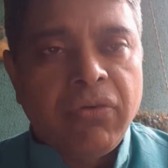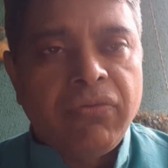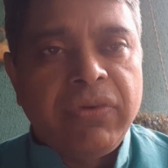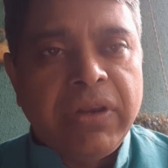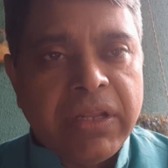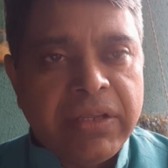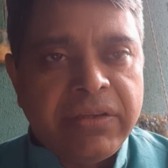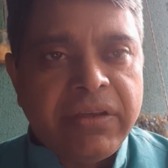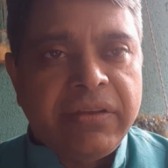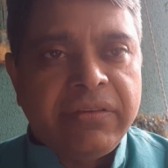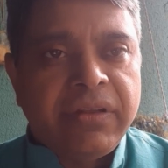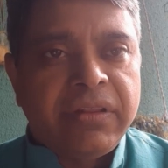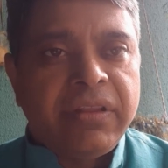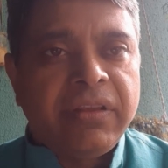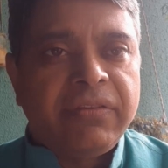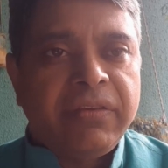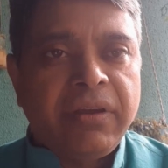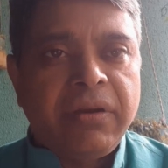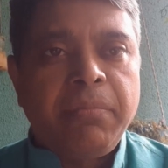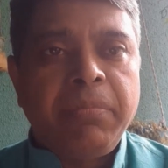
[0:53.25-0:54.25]
of villages and the
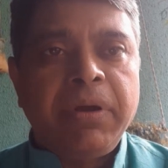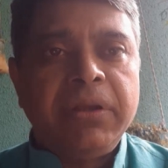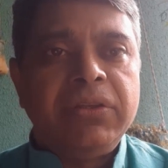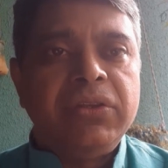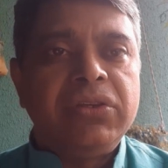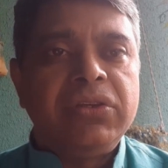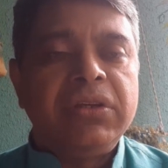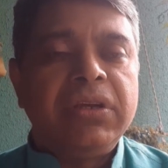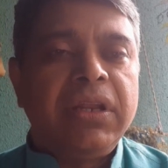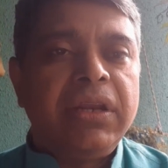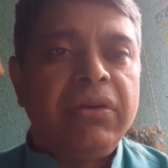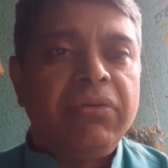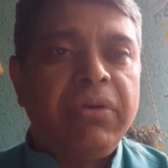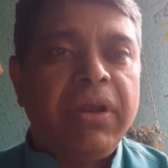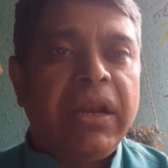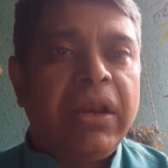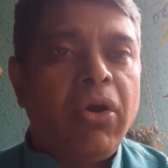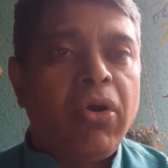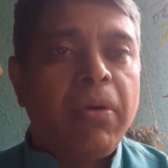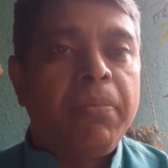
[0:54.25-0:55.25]
Sarpanch, and
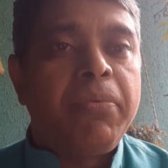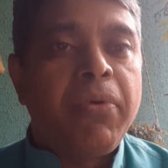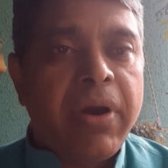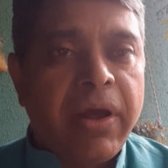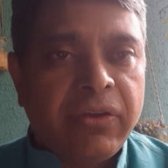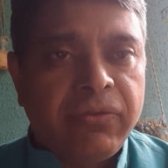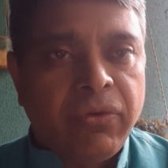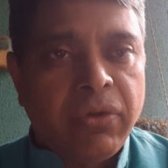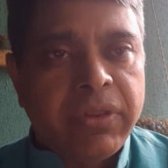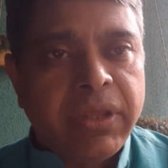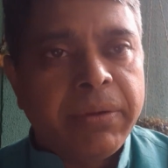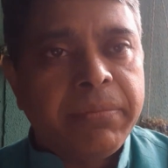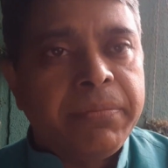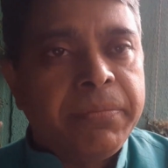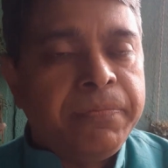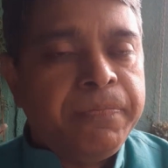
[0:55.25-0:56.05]
we had a lot of products for them.